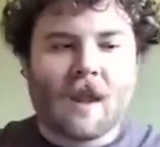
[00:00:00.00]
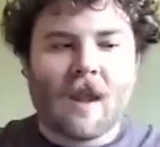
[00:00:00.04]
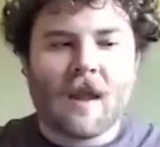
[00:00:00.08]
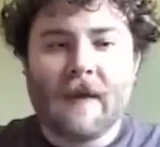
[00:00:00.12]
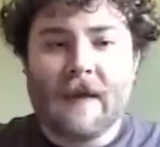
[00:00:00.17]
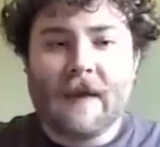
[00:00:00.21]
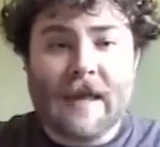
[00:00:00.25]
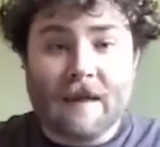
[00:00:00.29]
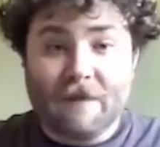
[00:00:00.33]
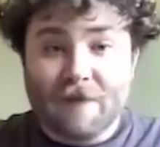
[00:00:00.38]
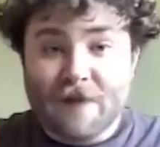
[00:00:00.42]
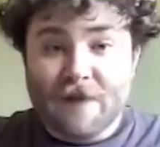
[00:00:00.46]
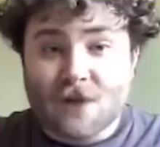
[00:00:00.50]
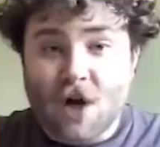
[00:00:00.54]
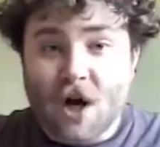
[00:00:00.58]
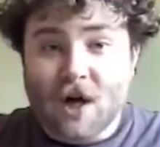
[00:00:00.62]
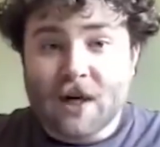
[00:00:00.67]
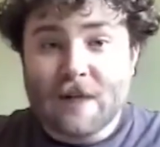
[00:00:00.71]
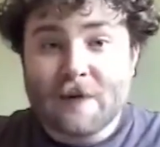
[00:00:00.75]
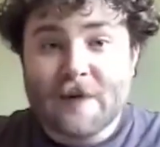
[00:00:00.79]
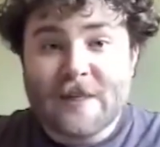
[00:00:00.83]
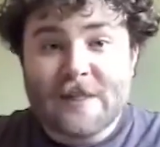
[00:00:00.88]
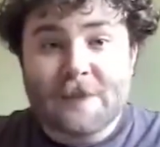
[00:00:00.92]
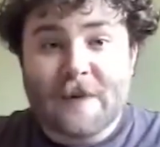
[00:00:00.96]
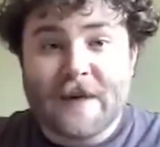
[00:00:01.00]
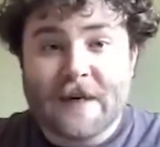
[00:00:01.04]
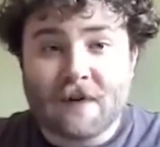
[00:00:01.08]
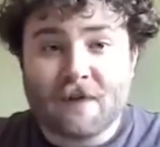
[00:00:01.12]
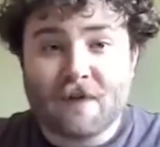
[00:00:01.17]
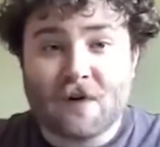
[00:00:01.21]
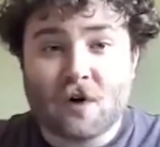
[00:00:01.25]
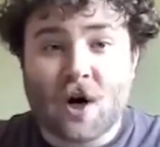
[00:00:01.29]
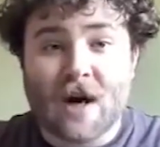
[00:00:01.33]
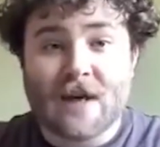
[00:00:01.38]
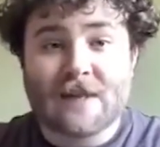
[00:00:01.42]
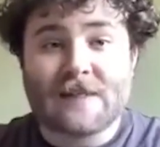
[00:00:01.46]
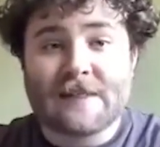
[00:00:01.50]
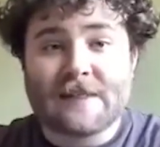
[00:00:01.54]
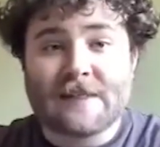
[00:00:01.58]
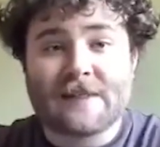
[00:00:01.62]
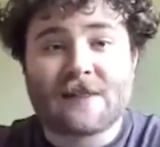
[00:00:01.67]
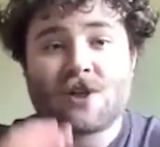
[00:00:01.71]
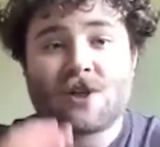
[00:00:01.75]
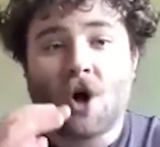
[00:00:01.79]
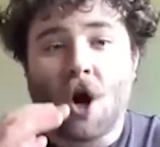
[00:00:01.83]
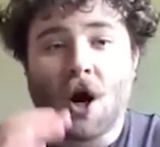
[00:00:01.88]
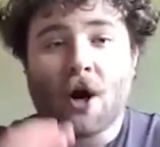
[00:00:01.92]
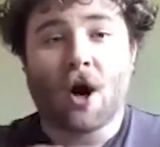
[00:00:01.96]
If it's gotten to this big of a crisis,
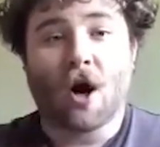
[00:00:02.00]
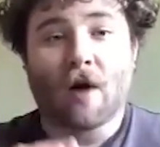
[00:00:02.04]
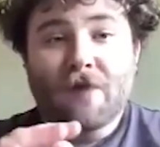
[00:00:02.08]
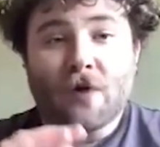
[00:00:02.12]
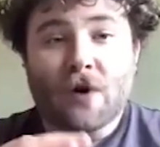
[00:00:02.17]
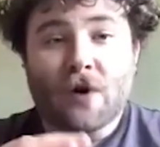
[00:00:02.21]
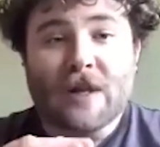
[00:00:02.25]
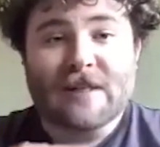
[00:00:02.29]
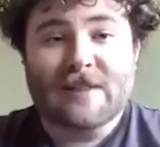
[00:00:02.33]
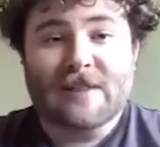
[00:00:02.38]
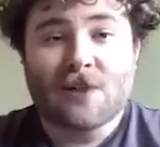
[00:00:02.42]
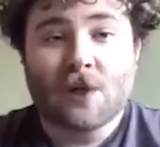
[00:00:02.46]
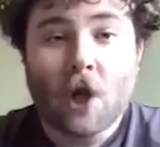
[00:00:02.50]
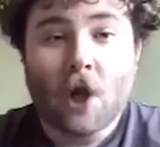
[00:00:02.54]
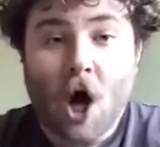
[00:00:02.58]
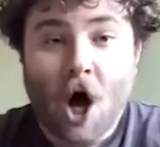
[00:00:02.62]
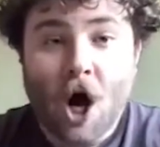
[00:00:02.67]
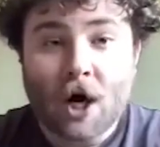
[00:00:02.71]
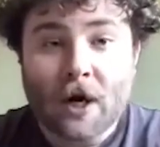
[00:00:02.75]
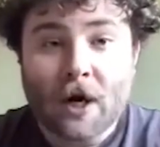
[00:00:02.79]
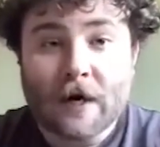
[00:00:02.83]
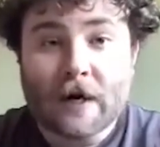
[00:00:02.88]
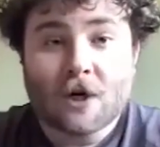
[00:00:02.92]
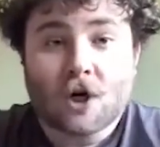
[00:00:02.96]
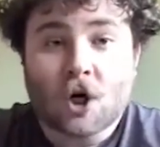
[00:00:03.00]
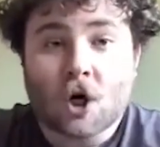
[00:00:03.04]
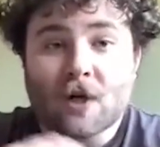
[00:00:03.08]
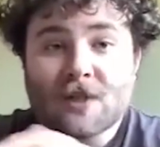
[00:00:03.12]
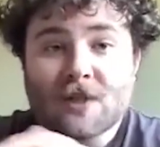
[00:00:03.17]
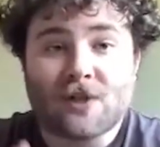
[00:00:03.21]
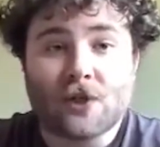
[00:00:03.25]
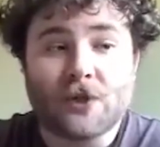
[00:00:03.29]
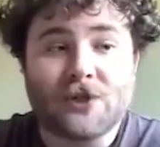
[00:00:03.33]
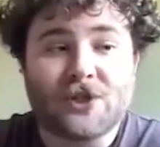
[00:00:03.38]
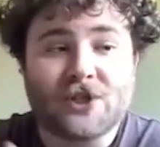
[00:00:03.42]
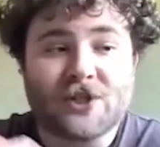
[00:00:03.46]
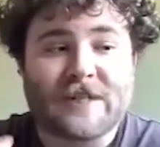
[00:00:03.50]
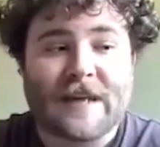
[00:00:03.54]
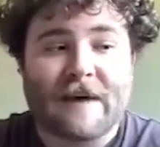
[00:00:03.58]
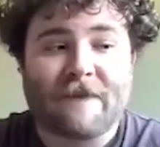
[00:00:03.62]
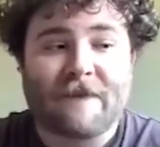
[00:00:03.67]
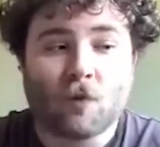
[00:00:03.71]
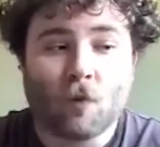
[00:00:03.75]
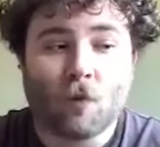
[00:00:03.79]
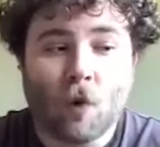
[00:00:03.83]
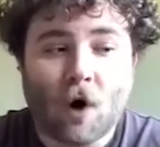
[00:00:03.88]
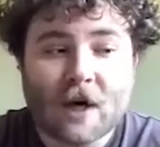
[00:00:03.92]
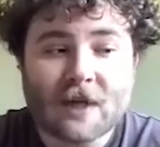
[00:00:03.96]
it's gone on for this long, current solutions
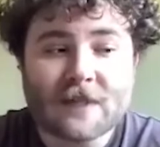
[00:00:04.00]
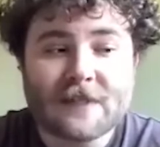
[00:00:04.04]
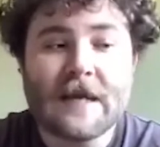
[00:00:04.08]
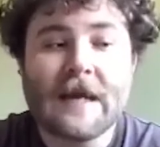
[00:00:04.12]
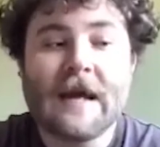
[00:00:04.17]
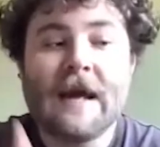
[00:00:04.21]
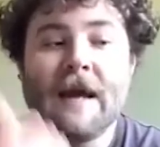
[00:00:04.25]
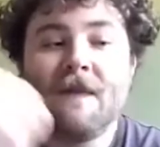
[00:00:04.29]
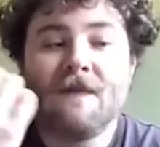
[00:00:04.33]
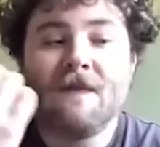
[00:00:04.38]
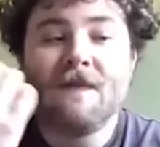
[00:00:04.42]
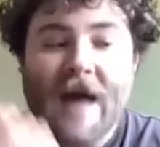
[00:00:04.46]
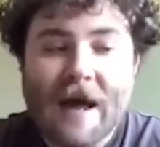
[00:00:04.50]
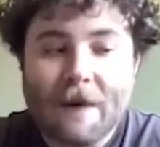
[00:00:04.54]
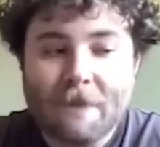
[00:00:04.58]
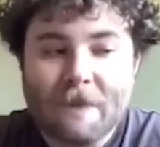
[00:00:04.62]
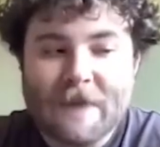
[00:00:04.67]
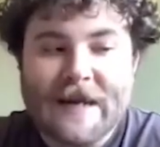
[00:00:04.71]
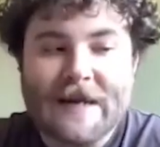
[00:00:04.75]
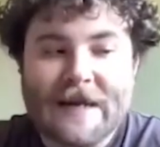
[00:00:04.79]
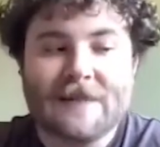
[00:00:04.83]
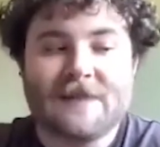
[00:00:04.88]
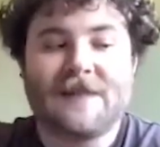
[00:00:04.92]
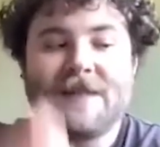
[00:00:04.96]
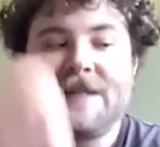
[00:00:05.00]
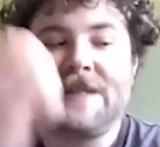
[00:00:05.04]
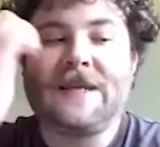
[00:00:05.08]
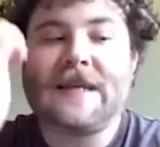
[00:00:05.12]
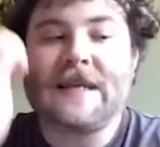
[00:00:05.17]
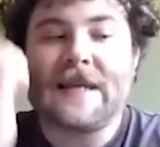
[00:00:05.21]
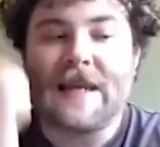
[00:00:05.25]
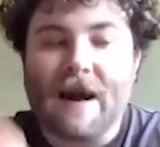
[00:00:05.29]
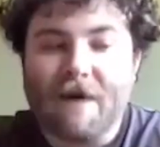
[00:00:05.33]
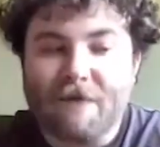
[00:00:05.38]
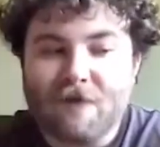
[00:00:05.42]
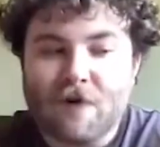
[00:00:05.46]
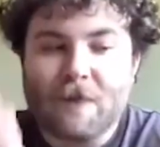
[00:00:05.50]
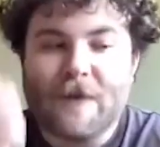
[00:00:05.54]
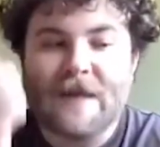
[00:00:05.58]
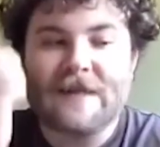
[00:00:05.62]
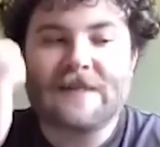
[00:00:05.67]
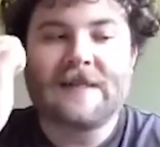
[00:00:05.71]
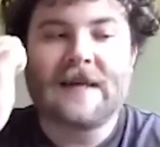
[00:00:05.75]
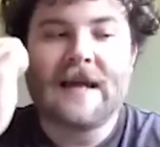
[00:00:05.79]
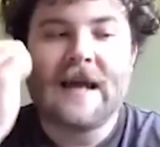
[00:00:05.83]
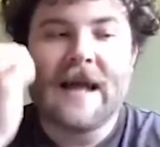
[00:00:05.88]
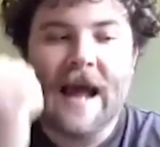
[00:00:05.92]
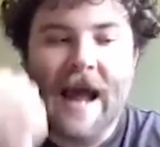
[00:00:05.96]
haven't worked, that means the
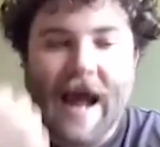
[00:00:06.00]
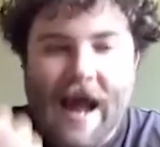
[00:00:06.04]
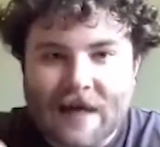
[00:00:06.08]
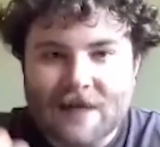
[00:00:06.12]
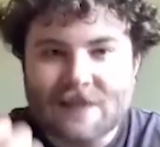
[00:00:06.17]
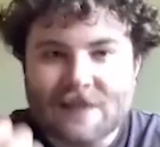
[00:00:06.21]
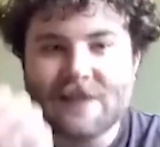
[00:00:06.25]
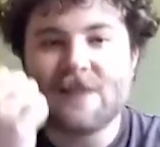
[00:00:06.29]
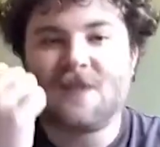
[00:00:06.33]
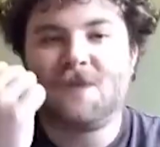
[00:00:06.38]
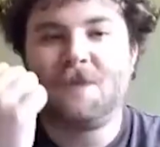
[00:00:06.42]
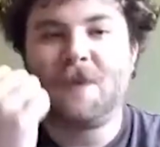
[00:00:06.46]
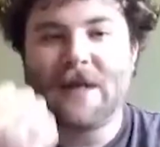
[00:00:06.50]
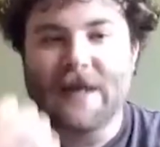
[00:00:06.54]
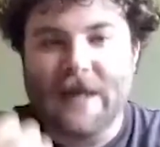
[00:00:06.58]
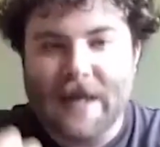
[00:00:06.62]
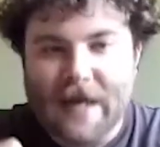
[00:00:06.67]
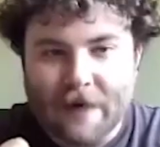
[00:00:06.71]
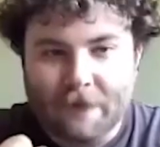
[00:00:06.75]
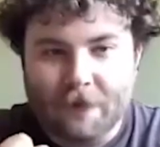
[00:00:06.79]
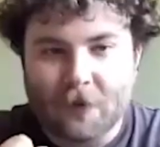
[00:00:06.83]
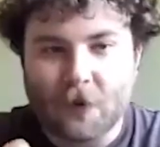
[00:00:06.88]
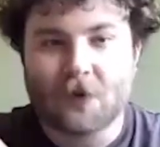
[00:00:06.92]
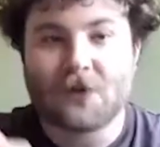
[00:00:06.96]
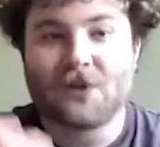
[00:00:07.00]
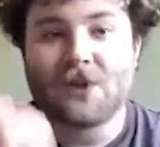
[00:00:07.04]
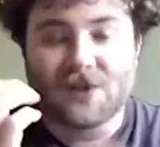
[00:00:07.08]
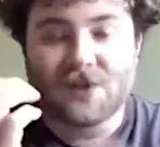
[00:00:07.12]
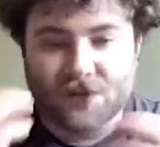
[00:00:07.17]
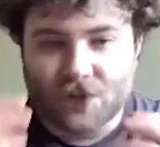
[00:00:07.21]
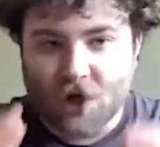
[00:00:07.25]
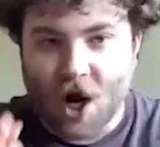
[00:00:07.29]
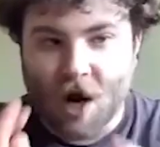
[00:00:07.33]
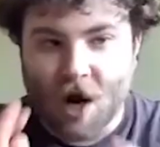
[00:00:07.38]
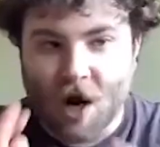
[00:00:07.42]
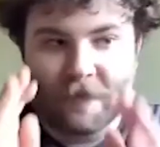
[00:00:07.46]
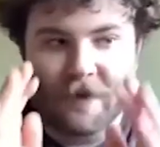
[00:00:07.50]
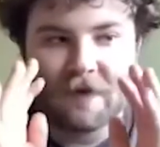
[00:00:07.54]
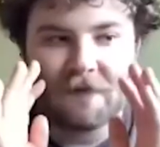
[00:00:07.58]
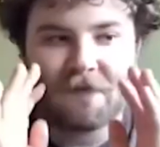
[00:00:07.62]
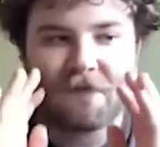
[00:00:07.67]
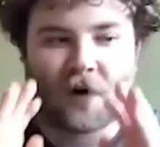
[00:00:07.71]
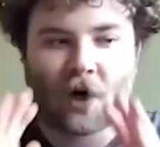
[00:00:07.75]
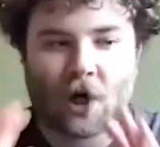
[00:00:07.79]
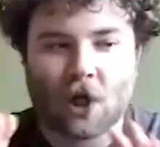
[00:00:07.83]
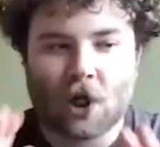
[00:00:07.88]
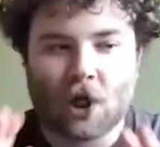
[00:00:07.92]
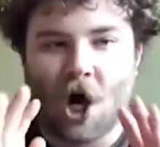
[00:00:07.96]
government hasn't been able to stop it
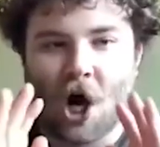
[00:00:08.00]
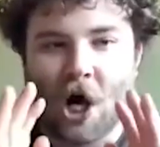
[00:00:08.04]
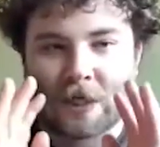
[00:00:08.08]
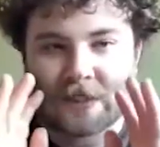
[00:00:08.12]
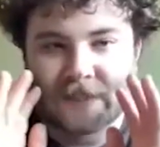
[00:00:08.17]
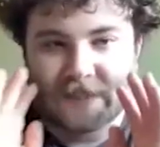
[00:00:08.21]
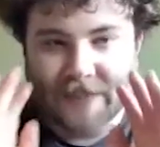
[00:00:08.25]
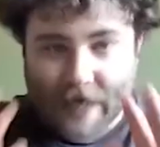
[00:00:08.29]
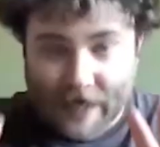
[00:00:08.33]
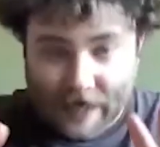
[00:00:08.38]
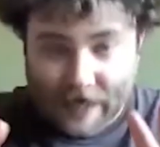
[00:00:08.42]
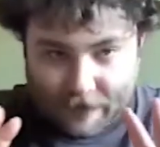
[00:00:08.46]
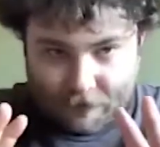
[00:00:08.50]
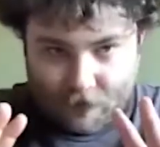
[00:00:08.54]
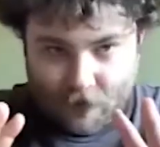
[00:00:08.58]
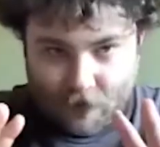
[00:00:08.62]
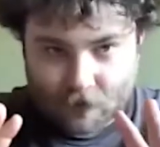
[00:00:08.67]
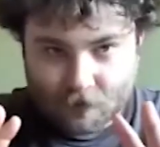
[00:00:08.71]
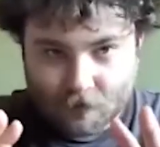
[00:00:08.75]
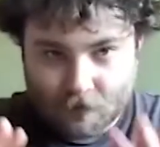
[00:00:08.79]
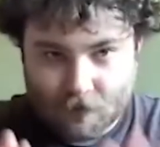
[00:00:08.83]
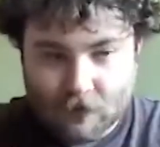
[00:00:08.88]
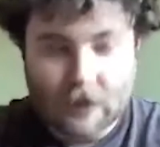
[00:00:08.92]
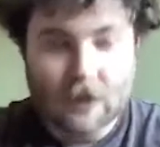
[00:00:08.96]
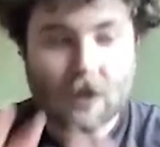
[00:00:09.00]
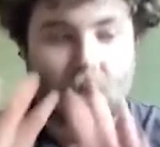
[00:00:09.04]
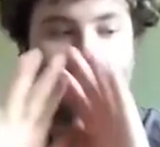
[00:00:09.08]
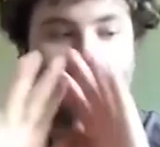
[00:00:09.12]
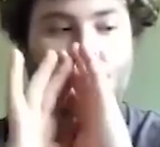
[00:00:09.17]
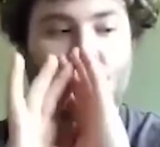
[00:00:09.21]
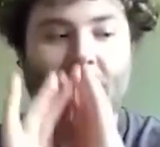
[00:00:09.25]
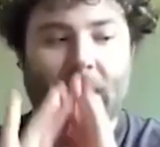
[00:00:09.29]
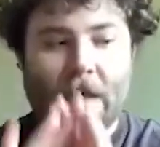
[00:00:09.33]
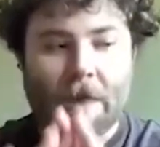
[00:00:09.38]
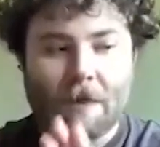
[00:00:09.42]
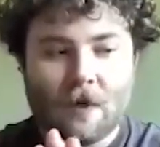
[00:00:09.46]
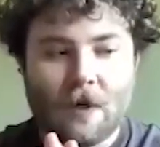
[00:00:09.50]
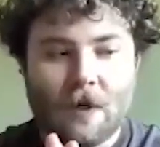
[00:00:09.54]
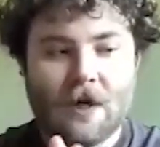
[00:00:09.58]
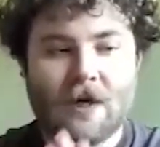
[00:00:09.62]
for a long time. Okay?